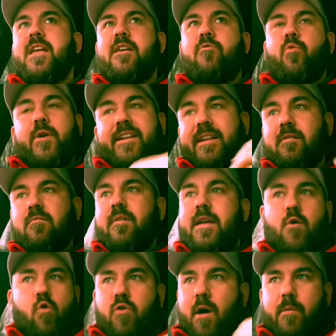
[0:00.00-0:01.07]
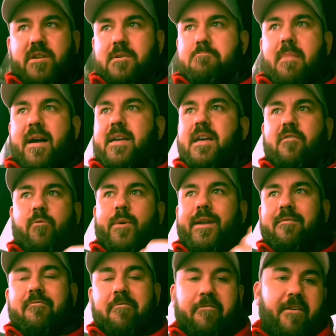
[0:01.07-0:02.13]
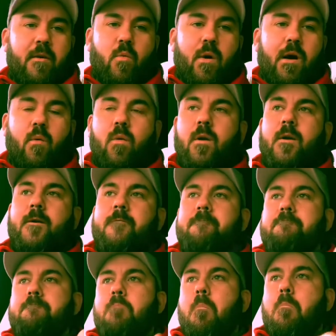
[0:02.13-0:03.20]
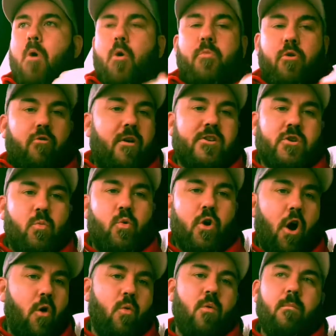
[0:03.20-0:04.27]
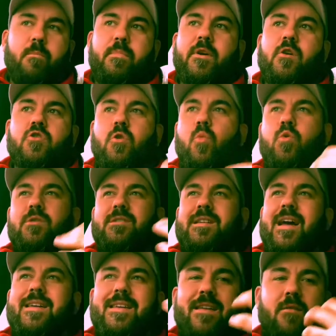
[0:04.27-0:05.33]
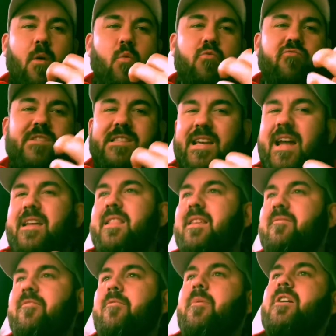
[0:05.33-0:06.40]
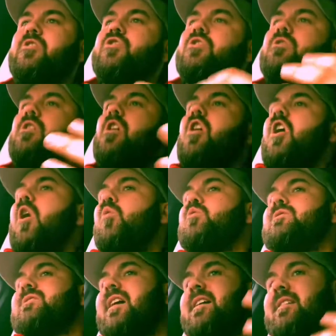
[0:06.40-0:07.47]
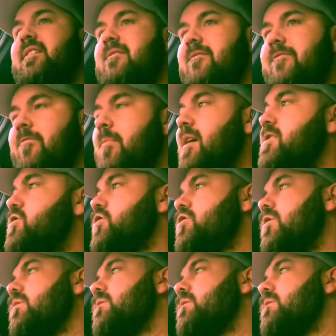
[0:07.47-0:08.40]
If we didn't, although he's a mate, if we didn't fit well, my progression would halt because I wouldn't take it, I wouldn't retain the information, I wouldn't take the information